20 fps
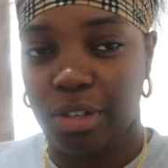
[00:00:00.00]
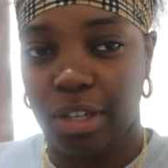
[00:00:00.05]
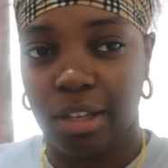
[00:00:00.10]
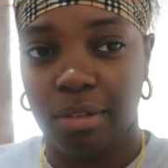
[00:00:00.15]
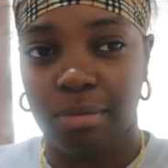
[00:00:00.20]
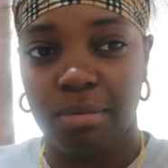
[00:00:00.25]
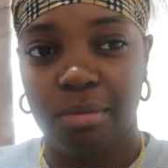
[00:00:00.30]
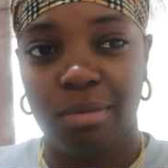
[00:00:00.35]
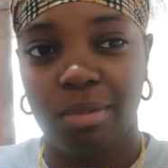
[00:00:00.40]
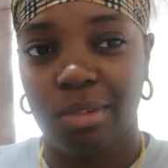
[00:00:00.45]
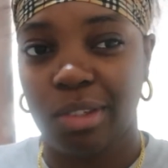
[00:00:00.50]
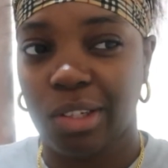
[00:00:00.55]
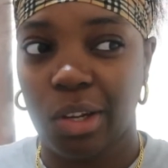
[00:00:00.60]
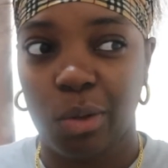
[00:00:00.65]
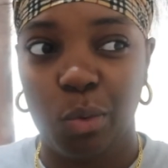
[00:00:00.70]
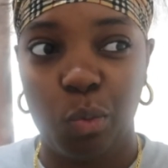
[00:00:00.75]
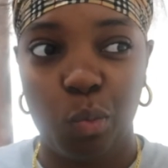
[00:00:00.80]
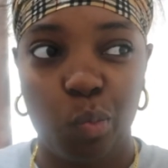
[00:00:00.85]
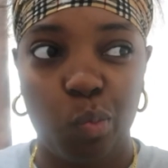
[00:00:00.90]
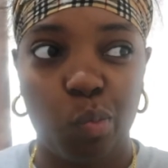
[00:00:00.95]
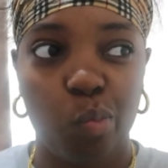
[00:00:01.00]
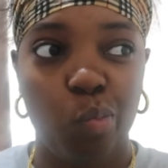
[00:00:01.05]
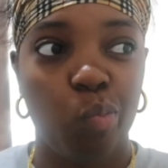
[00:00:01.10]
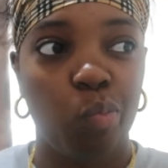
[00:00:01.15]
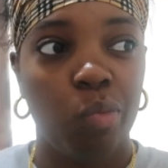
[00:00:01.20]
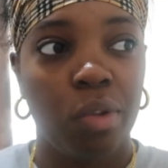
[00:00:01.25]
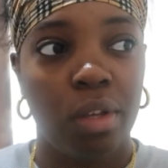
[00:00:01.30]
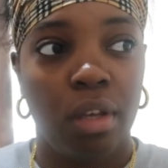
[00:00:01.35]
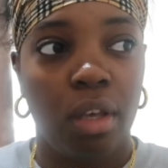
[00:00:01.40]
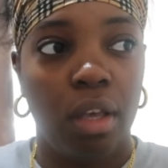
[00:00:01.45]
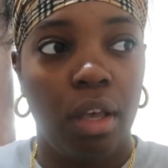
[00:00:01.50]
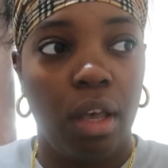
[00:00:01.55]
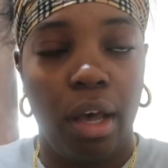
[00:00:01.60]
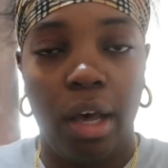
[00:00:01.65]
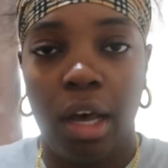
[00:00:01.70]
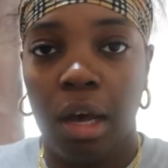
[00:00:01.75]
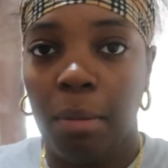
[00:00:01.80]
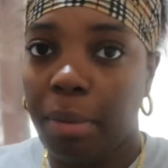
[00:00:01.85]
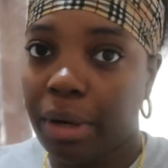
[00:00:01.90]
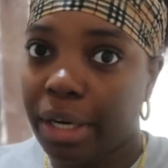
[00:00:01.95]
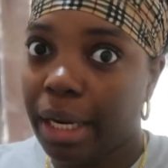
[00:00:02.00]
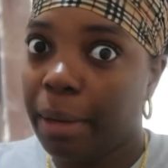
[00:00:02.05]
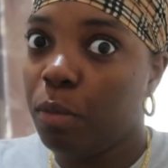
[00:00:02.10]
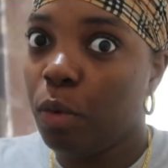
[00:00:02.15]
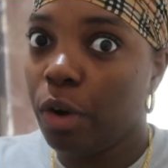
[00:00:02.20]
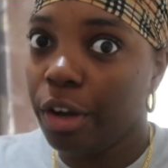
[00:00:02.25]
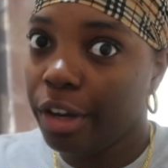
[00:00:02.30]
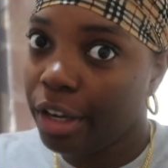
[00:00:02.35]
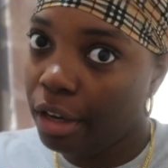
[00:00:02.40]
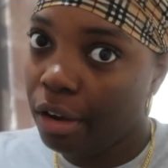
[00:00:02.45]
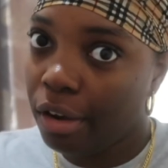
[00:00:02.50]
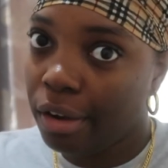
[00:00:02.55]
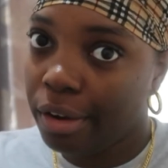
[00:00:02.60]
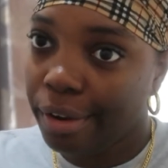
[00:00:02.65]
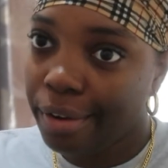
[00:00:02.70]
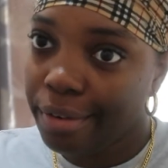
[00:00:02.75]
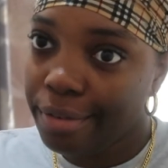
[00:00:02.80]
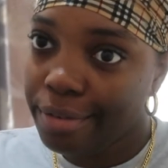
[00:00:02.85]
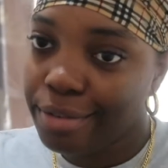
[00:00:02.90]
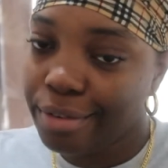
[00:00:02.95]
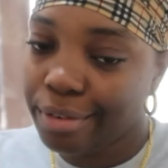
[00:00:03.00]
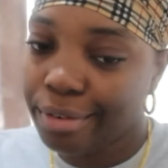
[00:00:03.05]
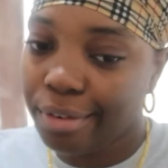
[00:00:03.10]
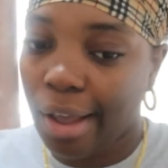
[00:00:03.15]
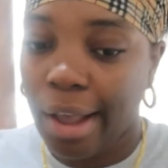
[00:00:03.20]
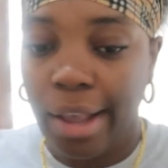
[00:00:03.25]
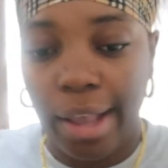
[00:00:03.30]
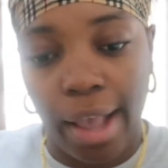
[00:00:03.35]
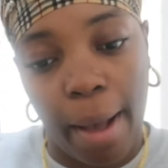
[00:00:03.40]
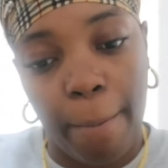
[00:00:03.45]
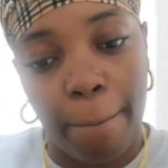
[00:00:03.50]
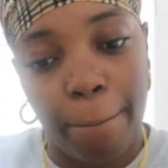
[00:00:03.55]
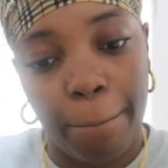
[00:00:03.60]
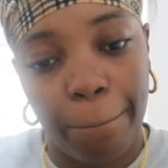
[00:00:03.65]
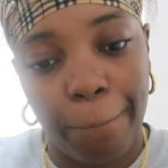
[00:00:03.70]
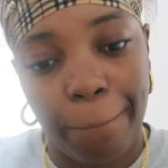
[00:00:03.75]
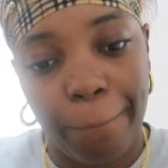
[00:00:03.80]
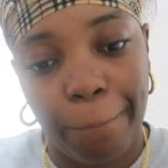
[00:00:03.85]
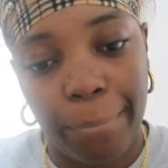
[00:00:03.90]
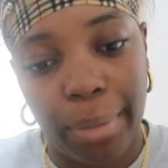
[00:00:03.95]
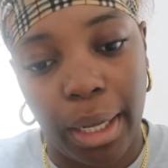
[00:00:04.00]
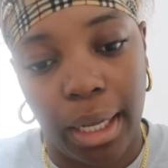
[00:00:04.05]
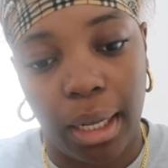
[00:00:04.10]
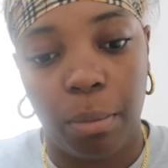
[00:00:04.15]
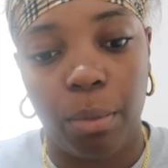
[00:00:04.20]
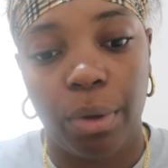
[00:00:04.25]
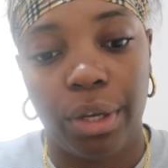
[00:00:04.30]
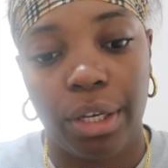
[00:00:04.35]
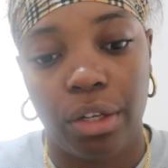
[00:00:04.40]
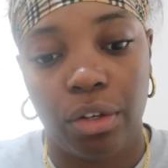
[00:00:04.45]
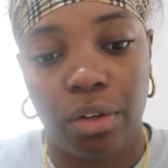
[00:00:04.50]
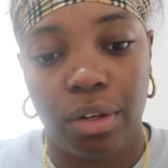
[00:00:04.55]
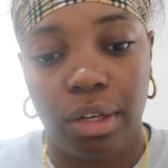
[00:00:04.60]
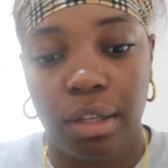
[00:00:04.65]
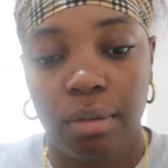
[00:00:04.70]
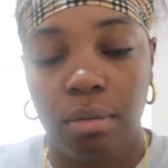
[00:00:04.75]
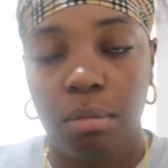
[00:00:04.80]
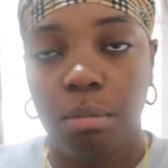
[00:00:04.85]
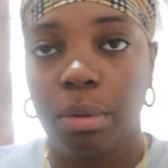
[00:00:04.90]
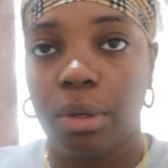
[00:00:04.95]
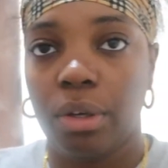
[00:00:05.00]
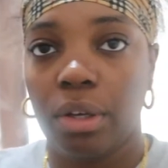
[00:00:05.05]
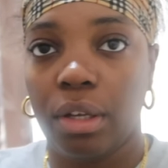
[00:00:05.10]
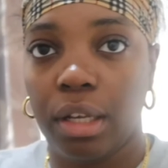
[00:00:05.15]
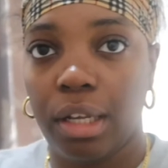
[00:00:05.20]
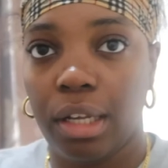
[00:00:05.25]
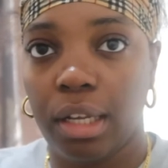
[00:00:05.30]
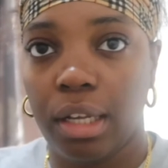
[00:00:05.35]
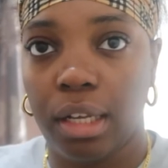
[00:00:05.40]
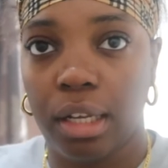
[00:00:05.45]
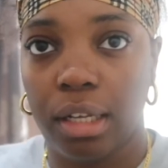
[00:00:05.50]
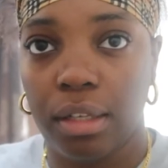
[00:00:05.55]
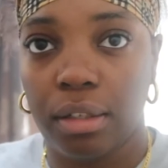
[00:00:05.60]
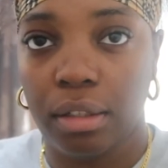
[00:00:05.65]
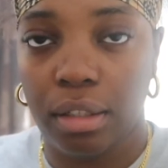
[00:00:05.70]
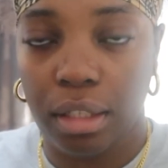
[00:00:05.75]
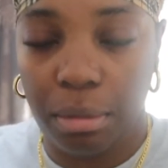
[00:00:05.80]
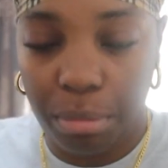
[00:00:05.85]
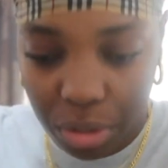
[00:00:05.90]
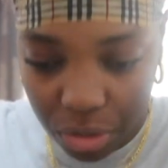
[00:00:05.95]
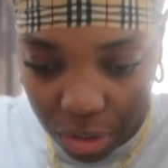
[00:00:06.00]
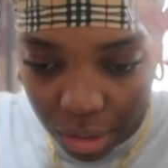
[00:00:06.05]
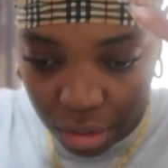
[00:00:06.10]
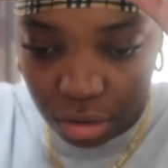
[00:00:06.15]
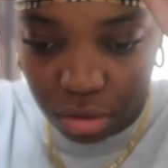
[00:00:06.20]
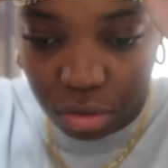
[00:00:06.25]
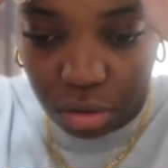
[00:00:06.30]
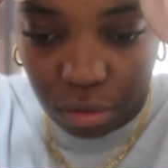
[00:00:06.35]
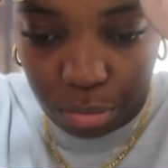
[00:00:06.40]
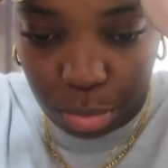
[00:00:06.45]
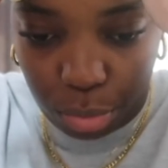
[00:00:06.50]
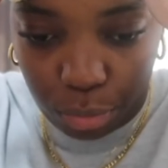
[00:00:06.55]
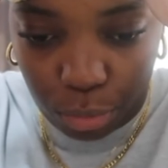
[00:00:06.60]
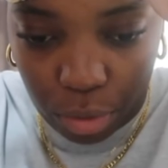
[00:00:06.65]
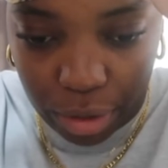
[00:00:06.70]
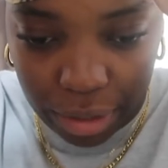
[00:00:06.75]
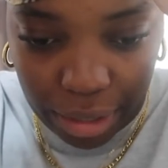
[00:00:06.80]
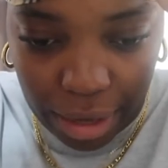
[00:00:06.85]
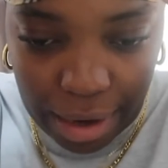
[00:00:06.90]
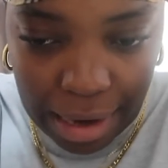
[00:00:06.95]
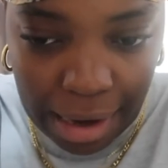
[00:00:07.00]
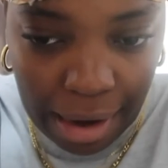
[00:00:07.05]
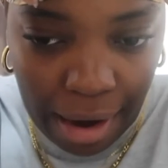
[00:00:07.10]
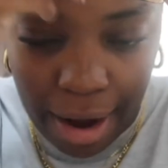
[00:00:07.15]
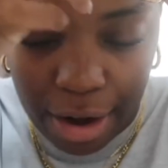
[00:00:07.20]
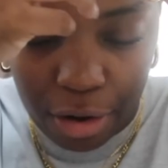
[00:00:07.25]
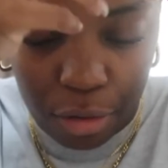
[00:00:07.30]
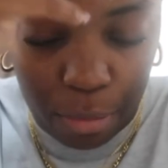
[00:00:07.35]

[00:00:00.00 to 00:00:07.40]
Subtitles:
it, you know? But I'm working on it. I am working on it. But let me take this off before I get a line